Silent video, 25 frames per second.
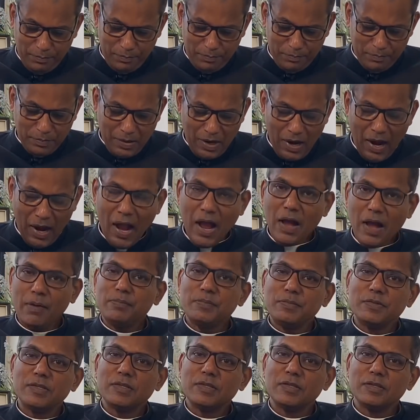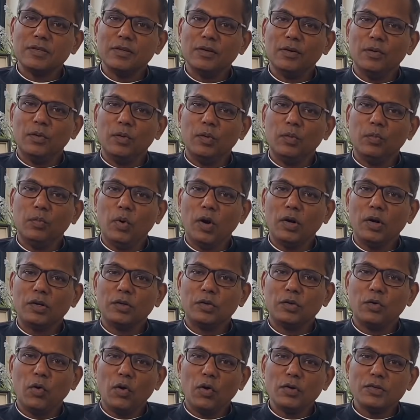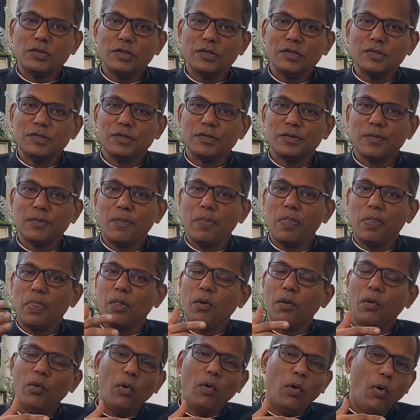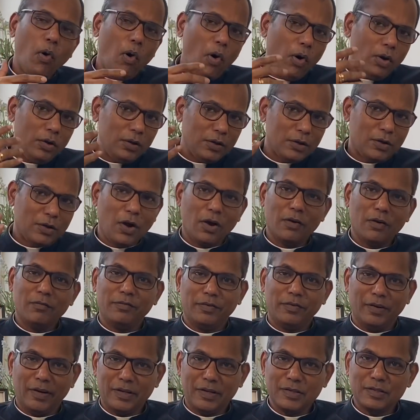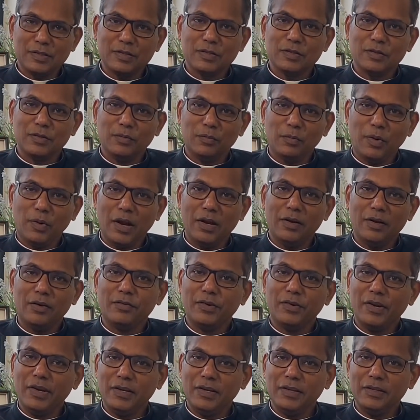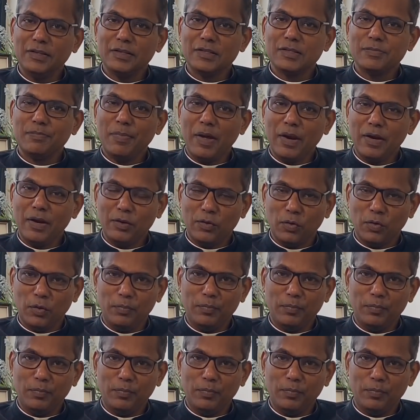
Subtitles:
Perhaps what causes all the conflicts while reading this pericope